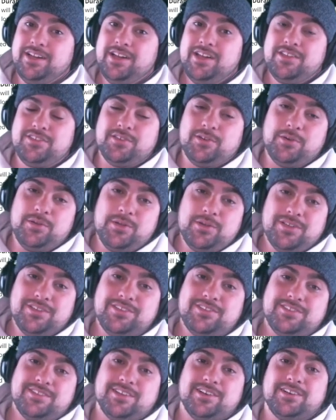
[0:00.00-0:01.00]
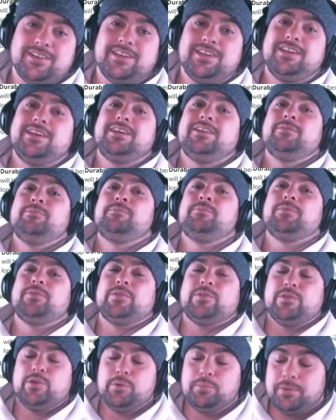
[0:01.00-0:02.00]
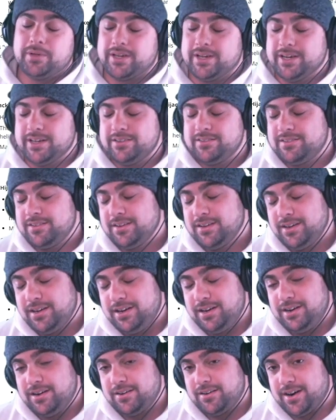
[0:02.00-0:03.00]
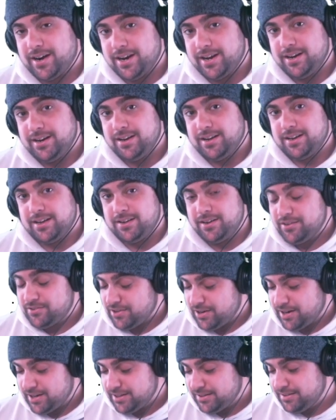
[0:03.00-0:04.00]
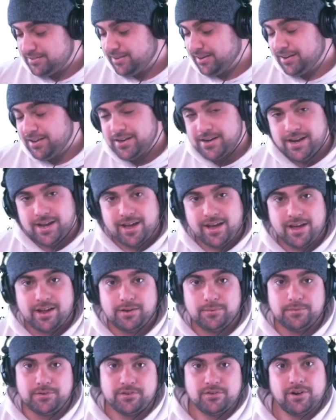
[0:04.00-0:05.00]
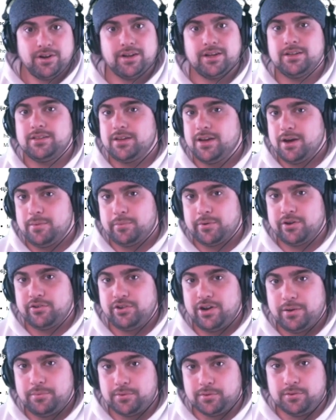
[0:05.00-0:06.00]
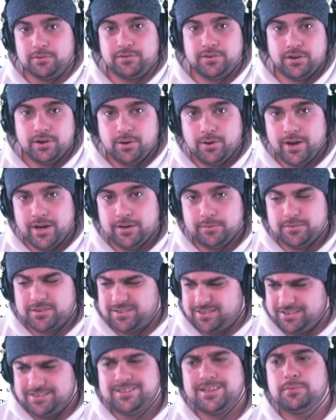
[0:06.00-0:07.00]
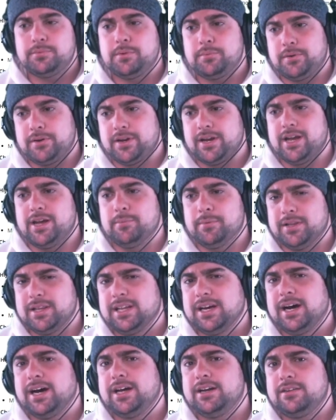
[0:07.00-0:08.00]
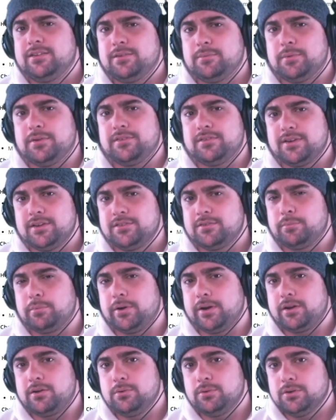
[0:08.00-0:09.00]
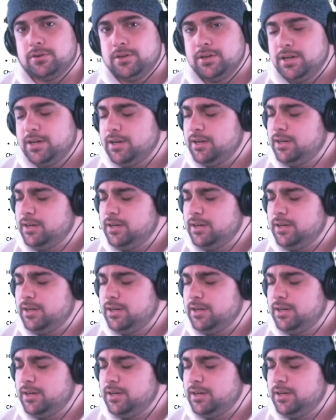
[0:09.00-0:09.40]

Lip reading: So you can still get duplicates, right? And you're trying to get these holiday items, you're trying to get the Operation Absolute Zero items because they stepped up their game a lot. Some of these skins are pretty cool.